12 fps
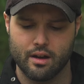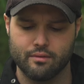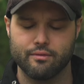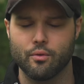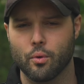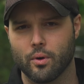
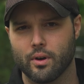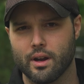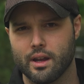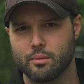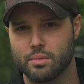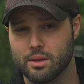for
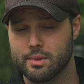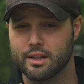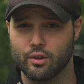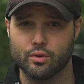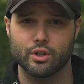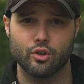a BB
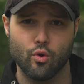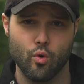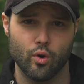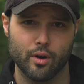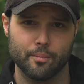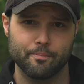loaded
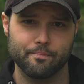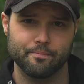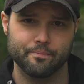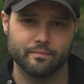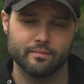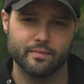core,
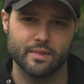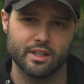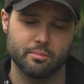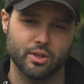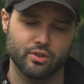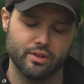
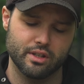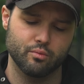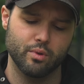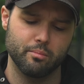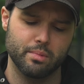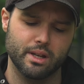especially
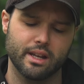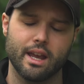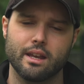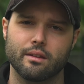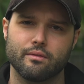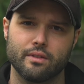this whip being
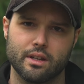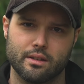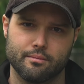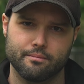8 feet.